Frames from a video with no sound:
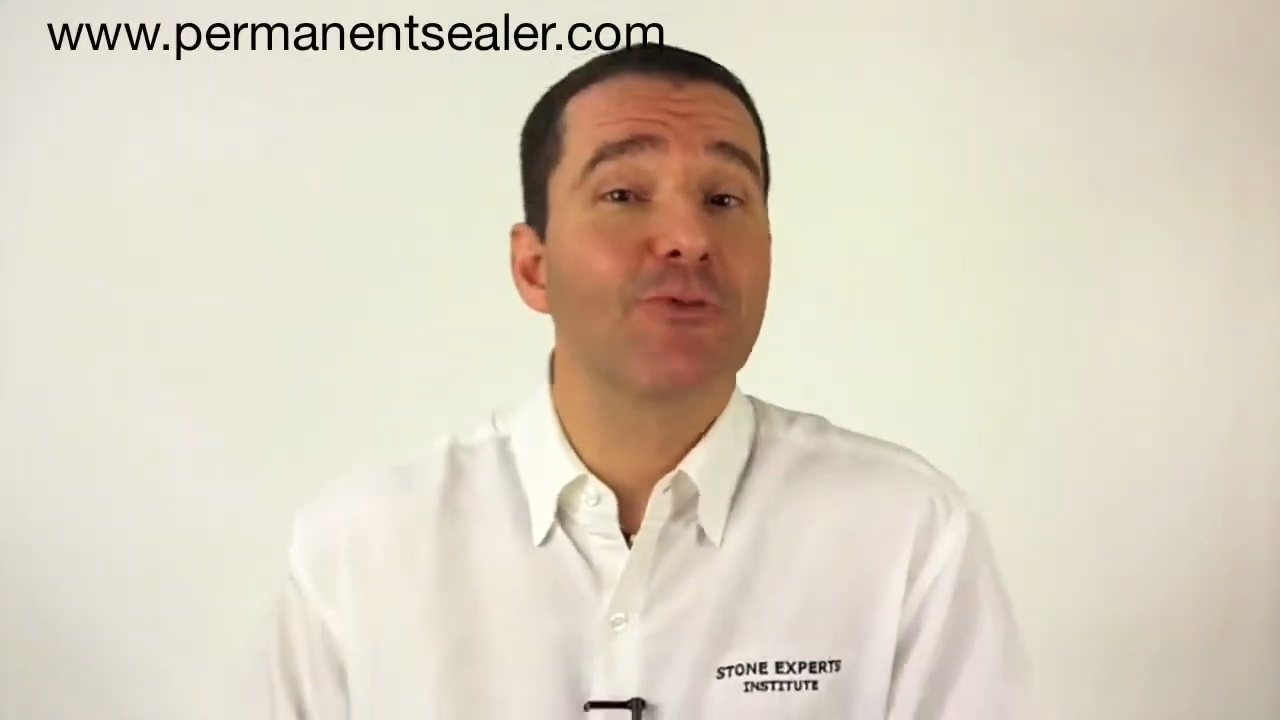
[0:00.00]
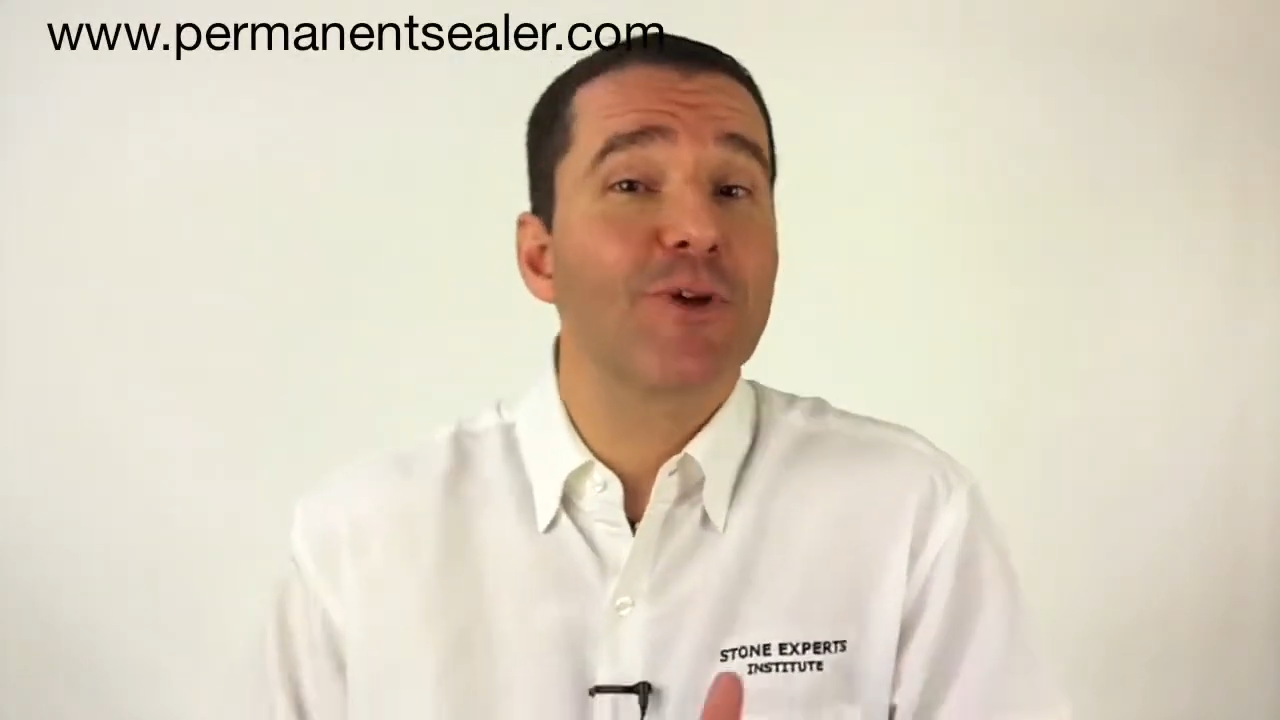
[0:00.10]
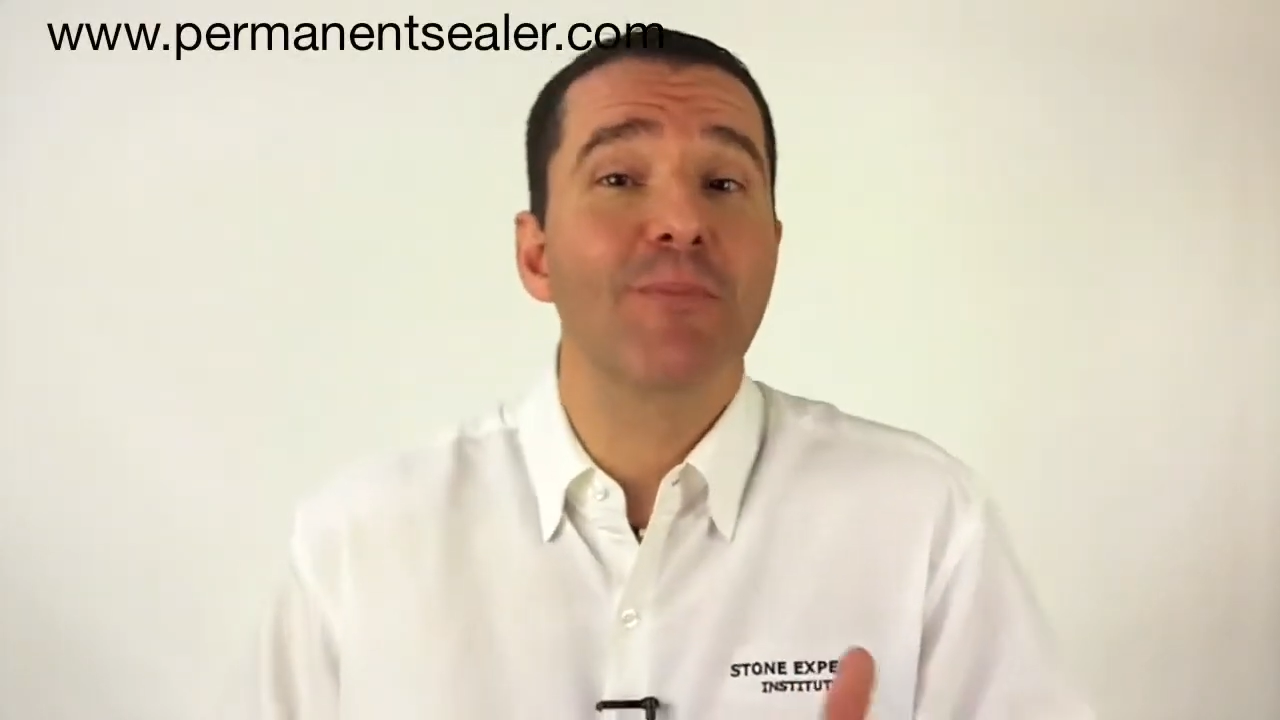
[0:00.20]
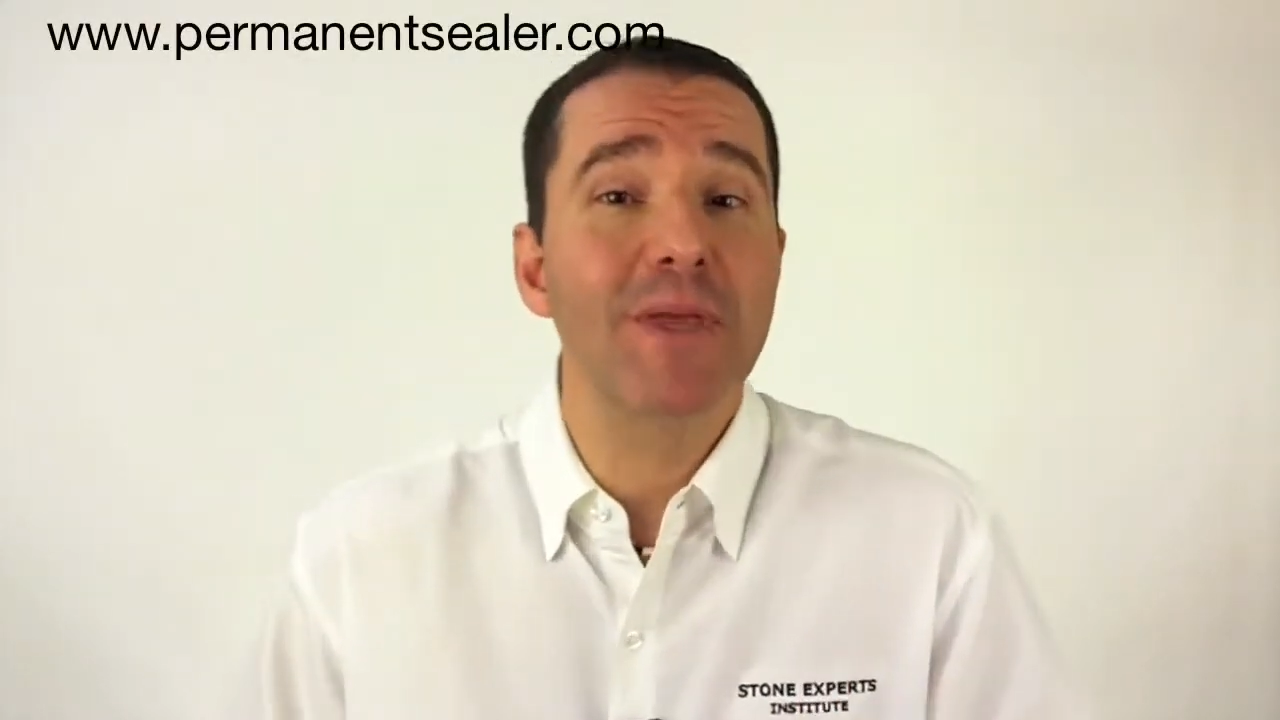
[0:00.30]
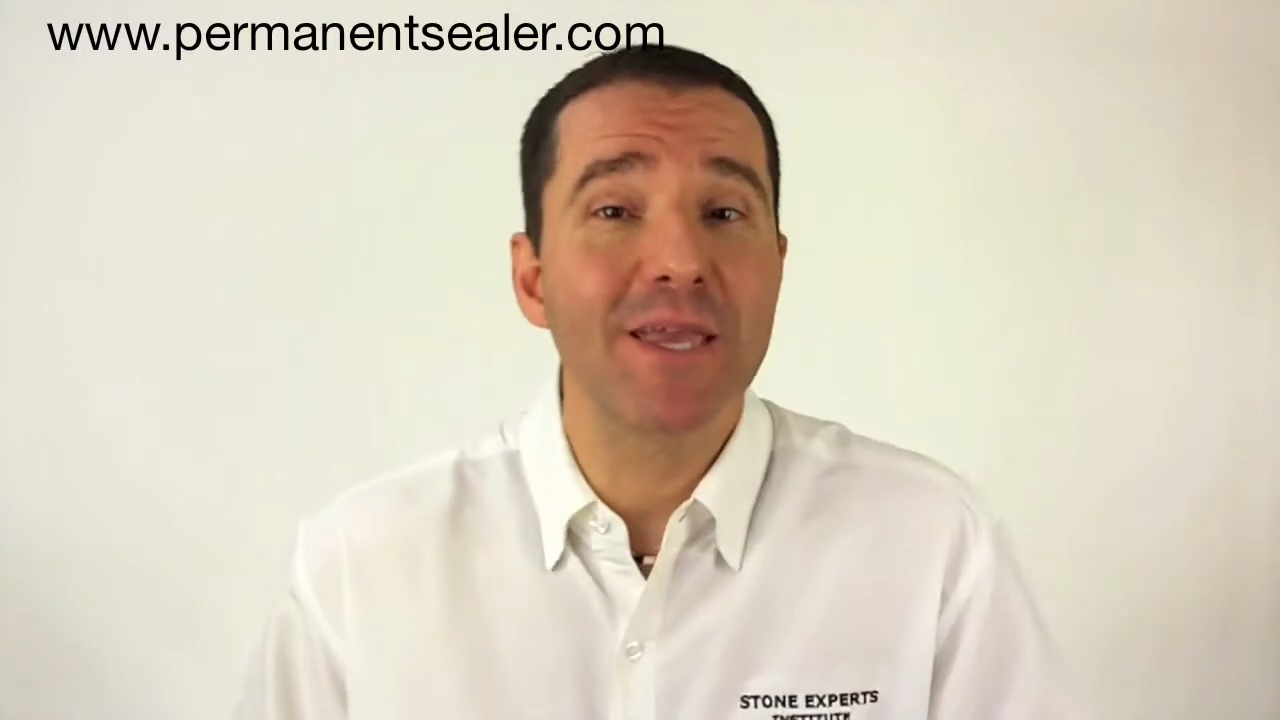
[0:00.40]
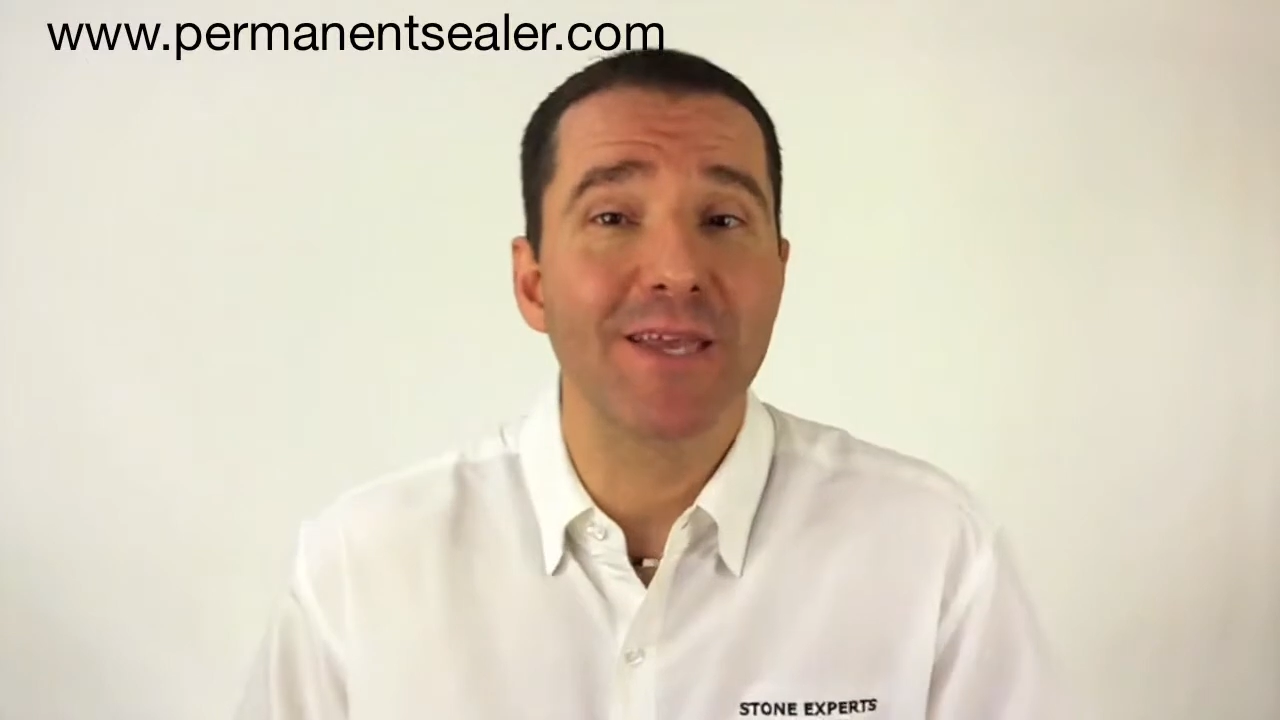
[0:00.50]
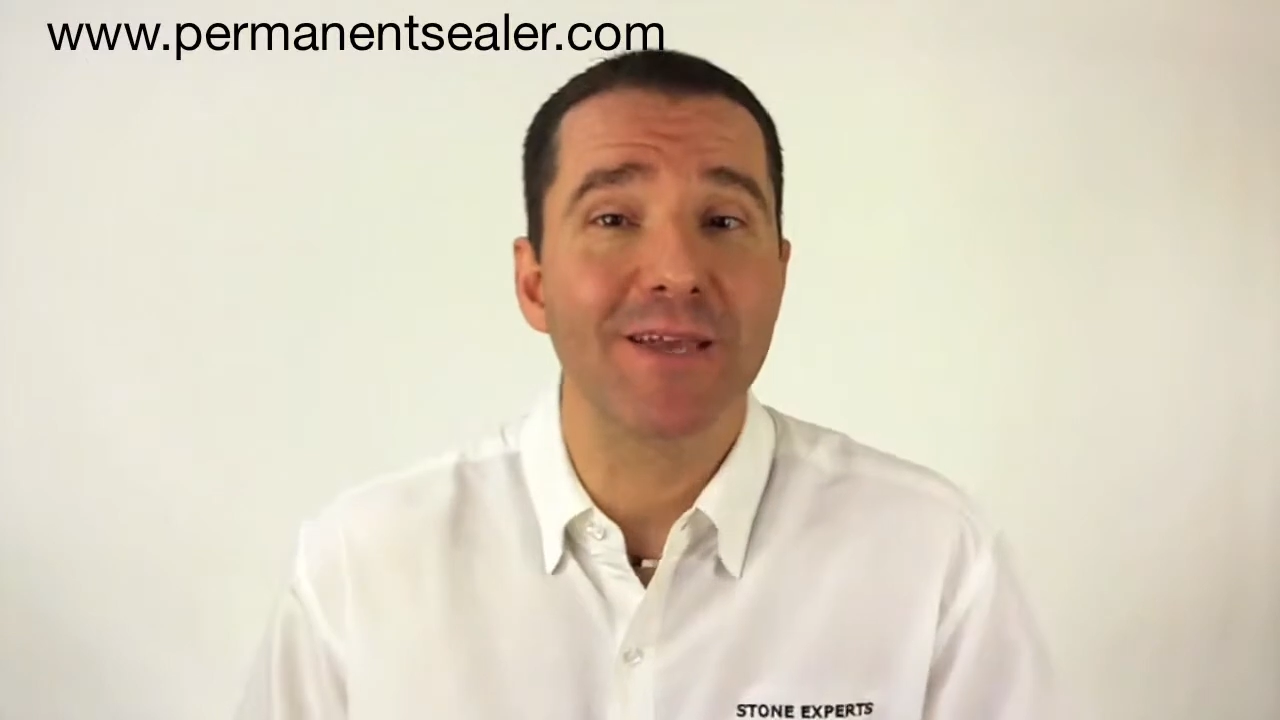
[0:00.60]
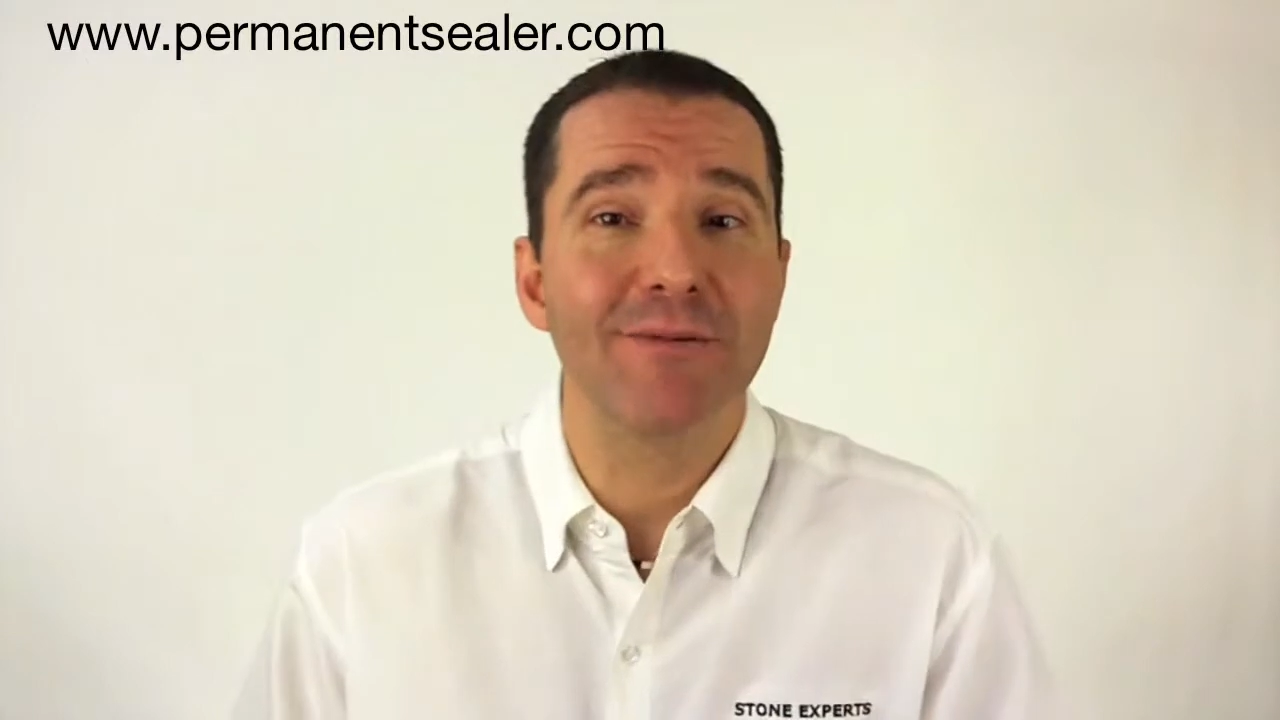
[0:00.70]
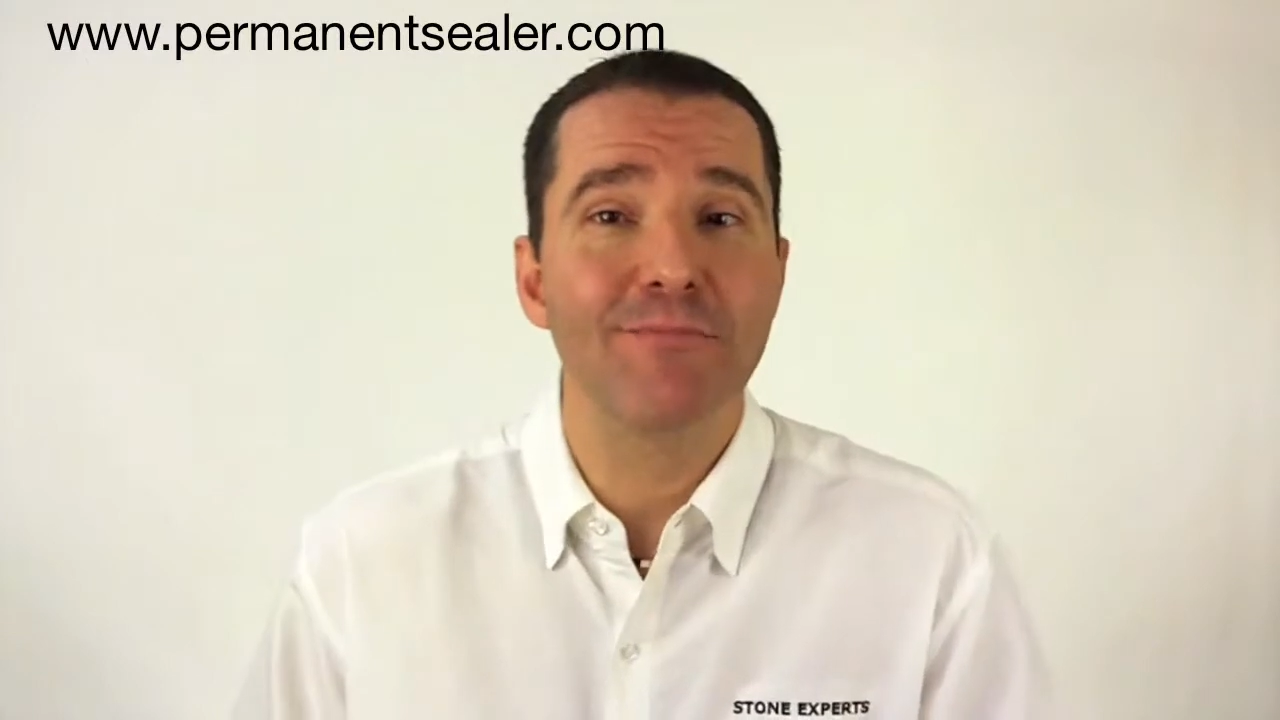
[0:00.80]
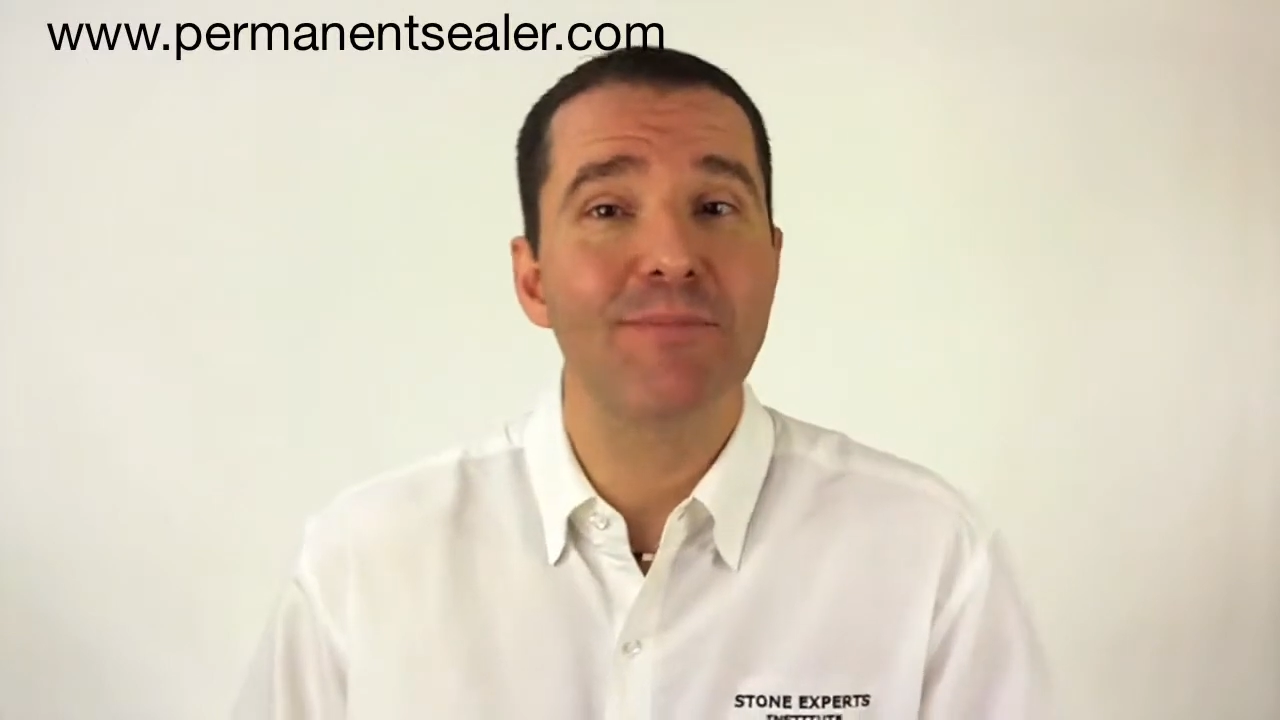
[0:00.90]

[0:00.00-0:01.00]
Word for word: the real meaning